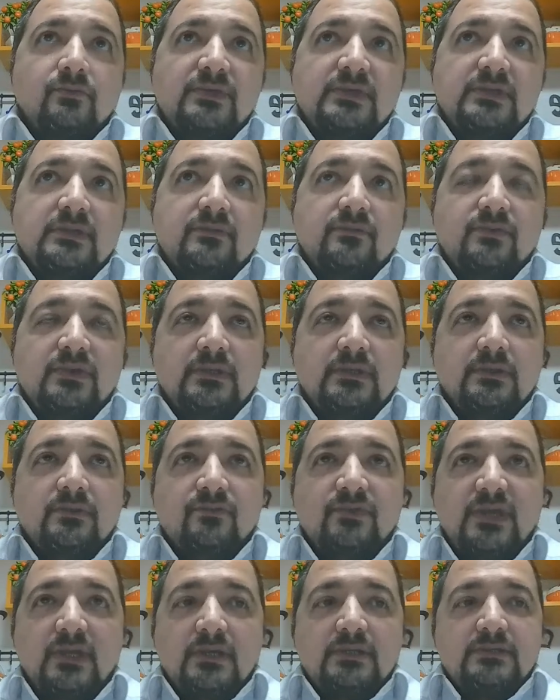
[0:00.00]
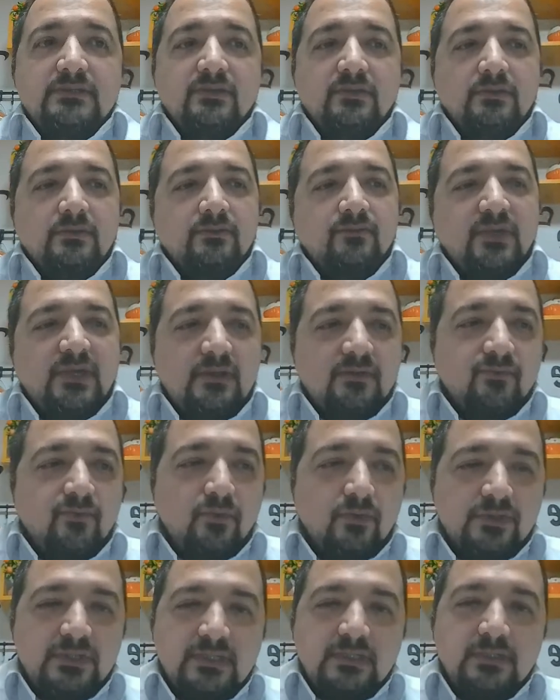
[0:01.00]
we are
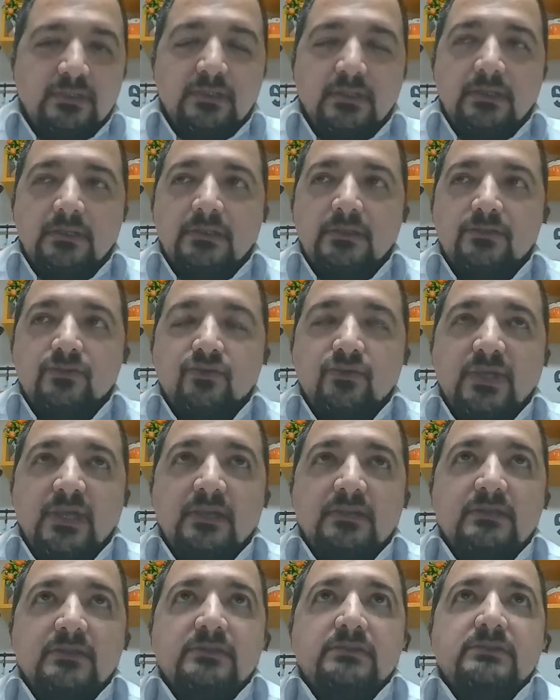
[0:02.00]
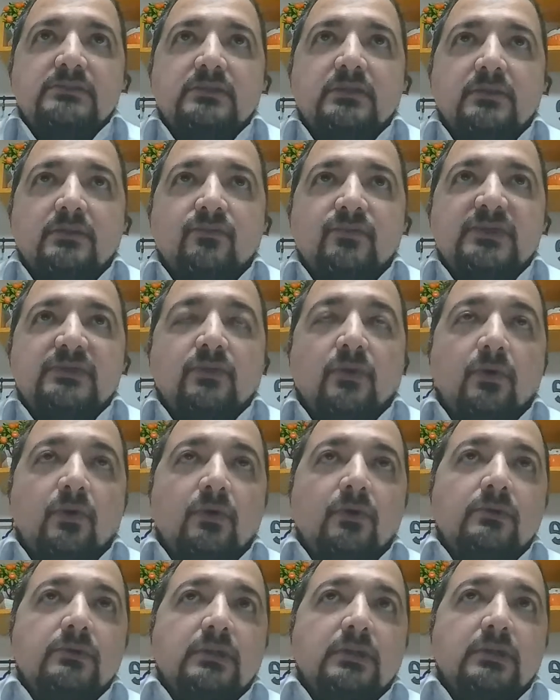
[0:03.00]
working together with
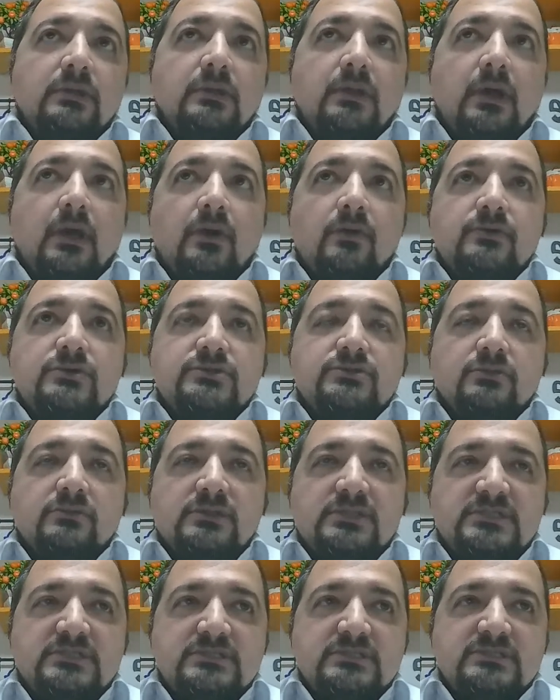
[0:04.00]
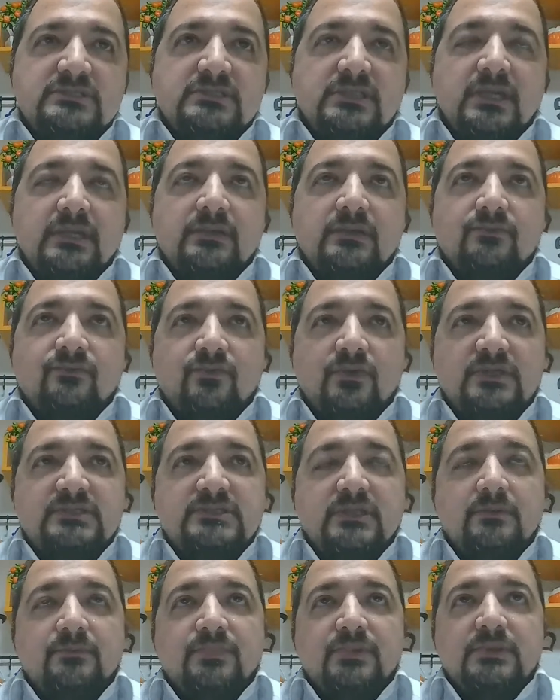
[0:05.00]
all our solutions. Like for
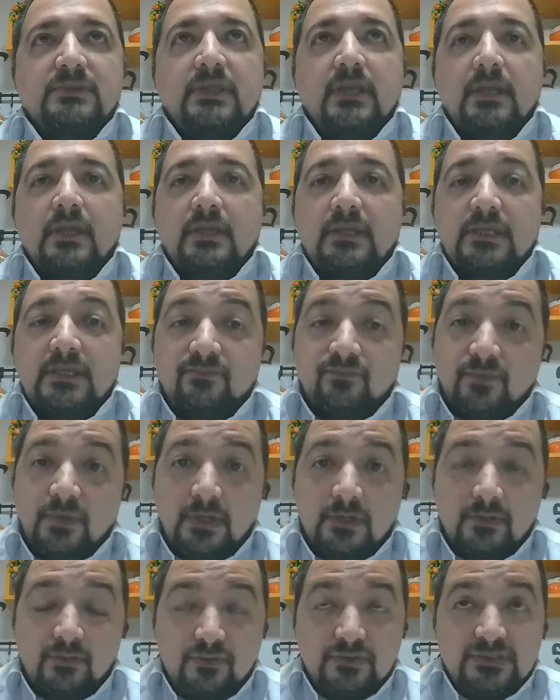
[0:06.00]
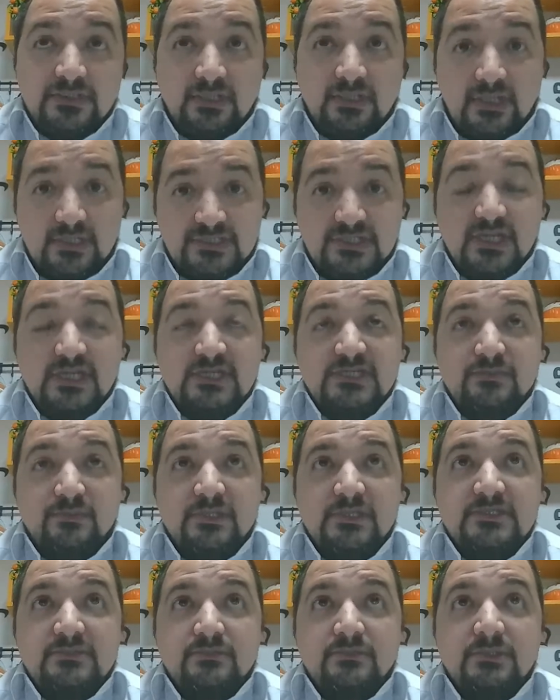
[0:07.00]
example, if you are using a change
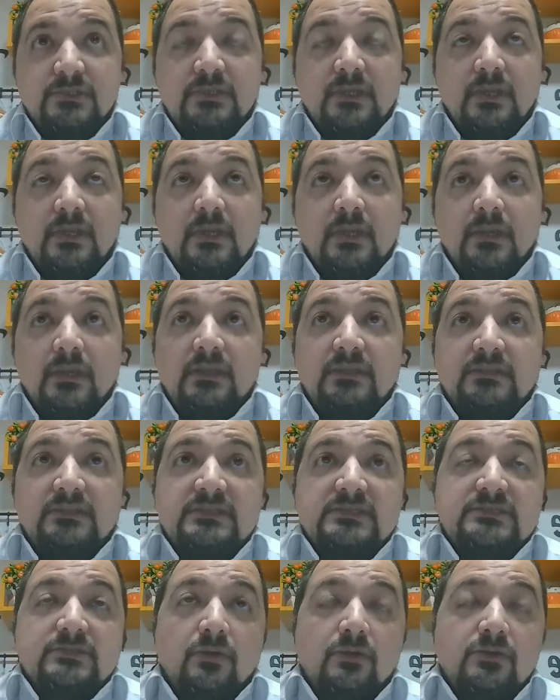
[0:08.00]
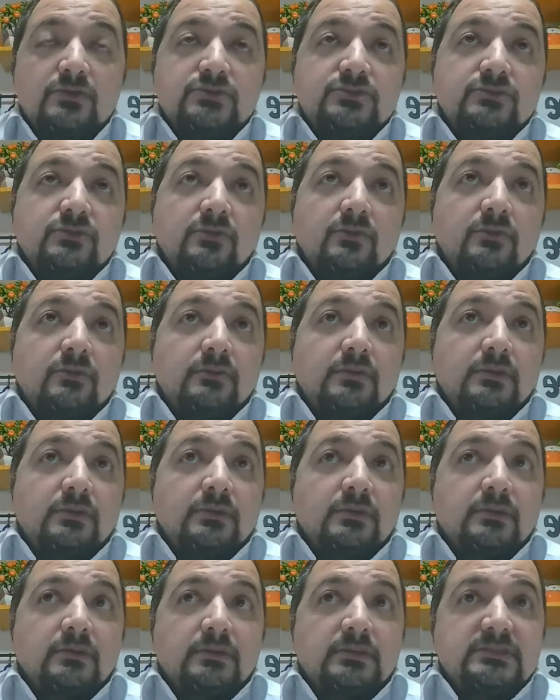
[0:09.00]
management, it is also
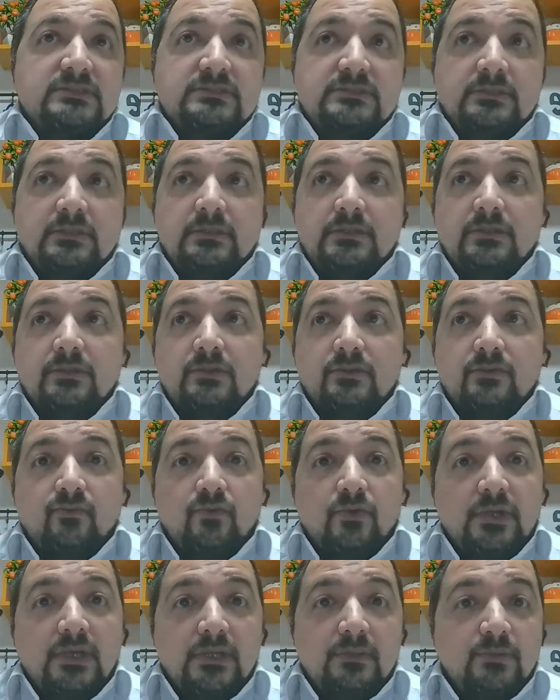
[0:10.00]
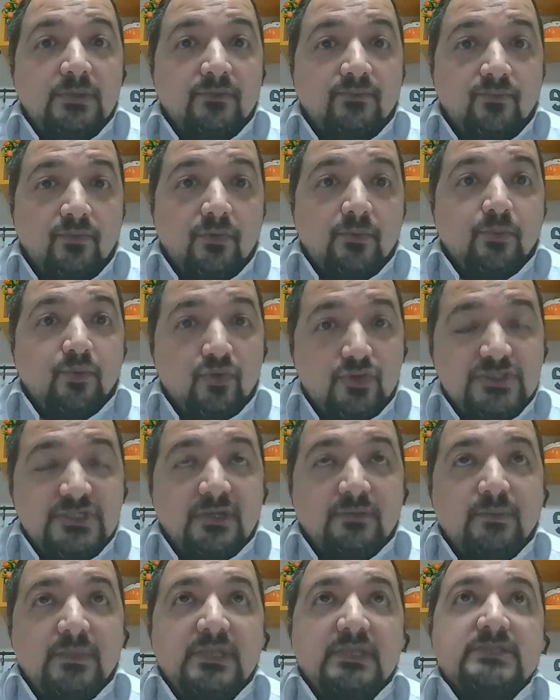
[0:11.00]
is valuable for
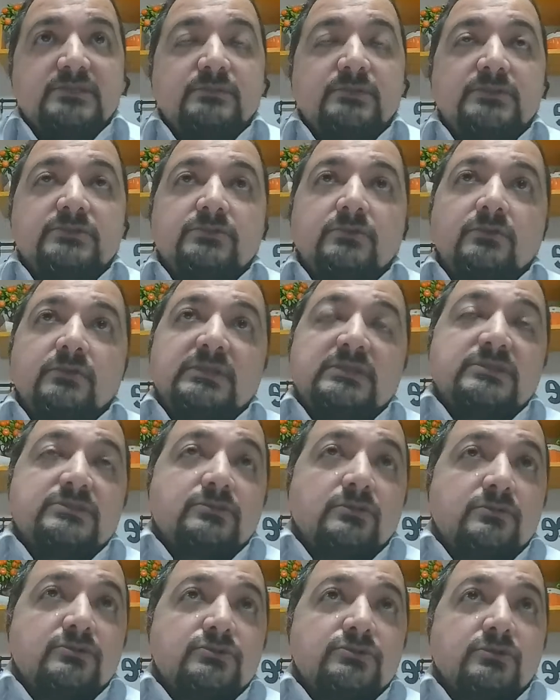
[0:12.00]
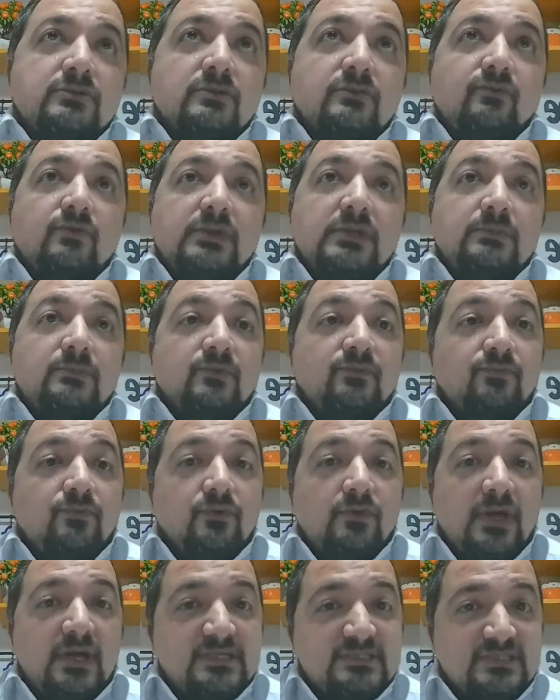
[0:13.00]
project management. So it is also valuable
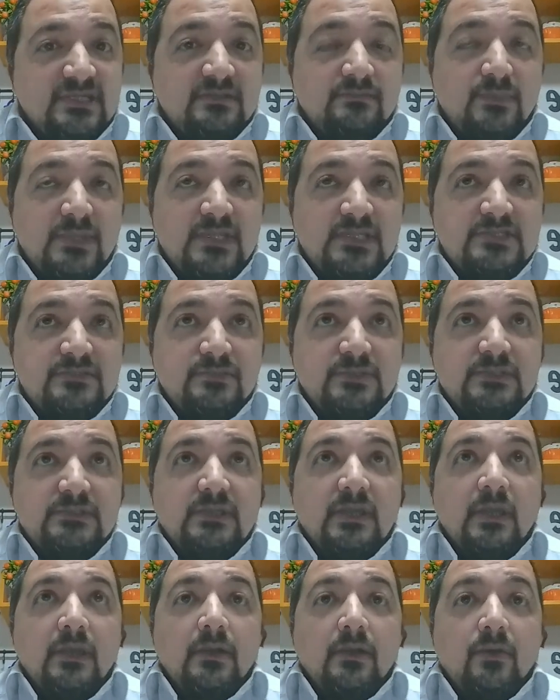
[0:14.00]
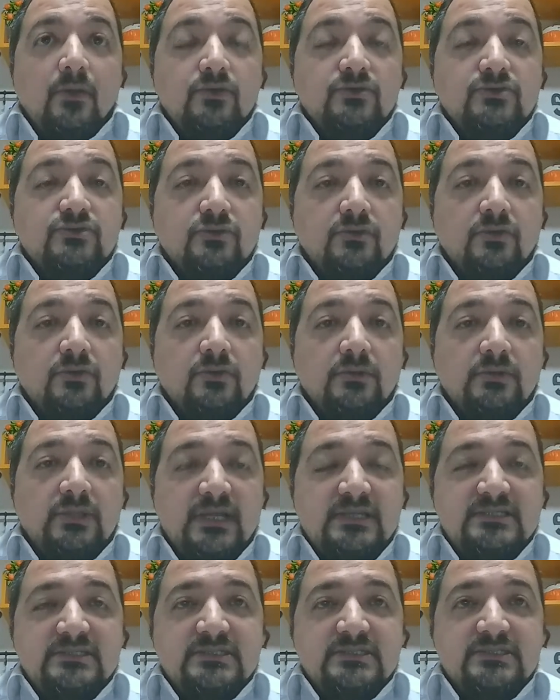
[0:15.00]
for asset management, also
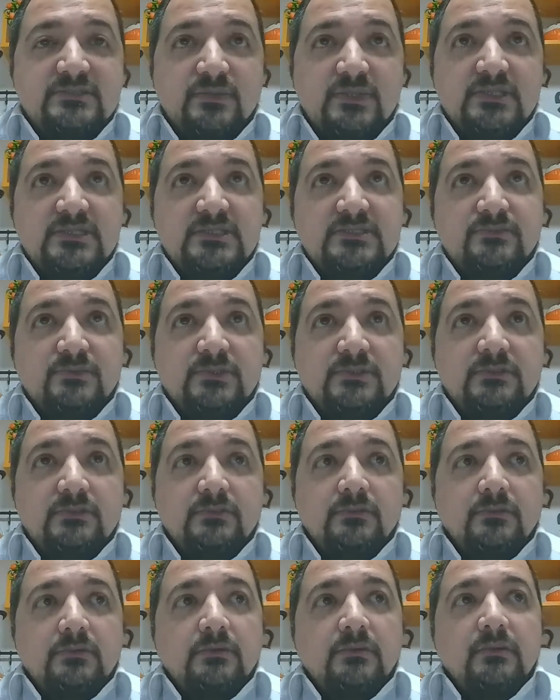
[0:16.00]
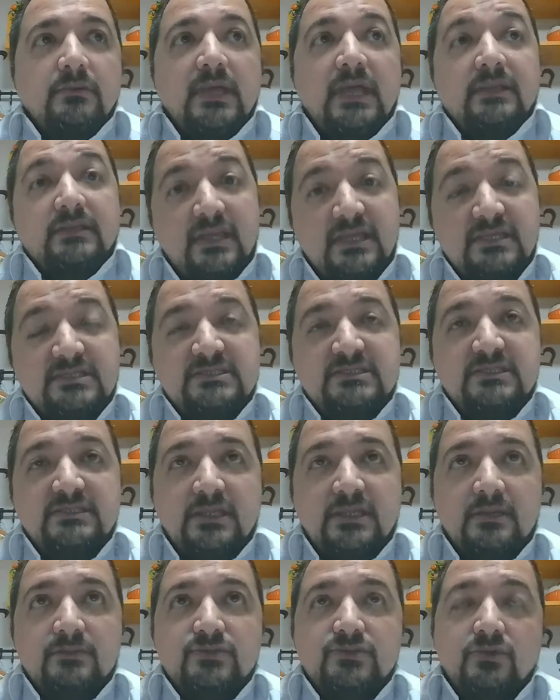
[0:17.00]
license management, and
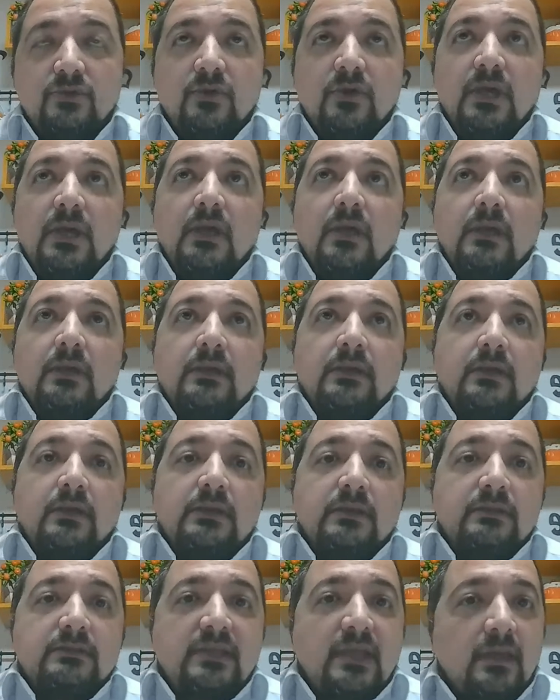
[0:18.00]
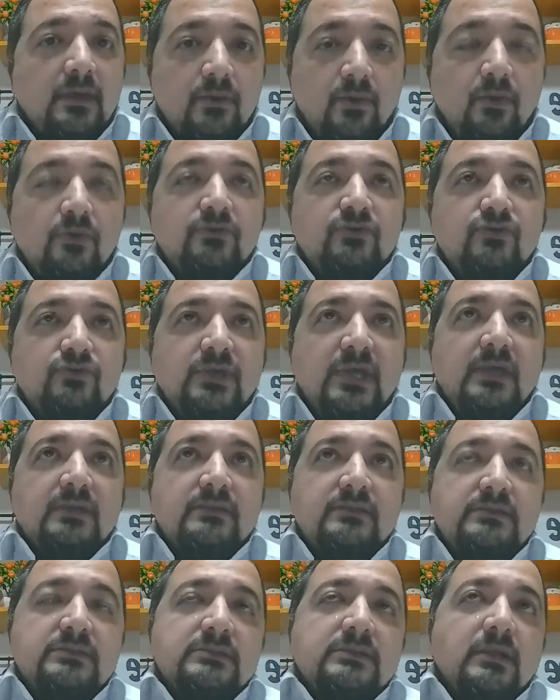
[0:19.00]
SCDM. So they are all
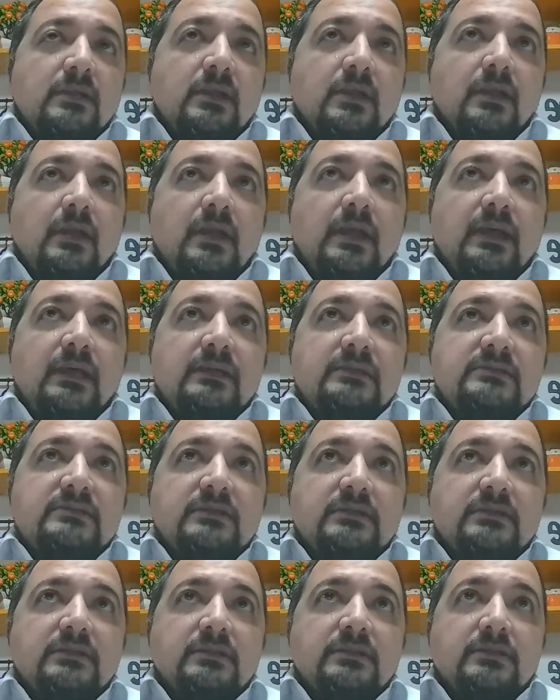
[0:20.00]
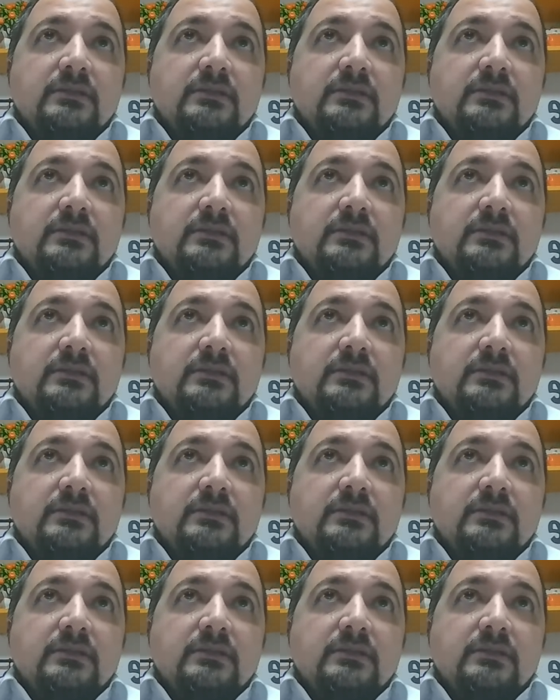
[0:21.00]
together, and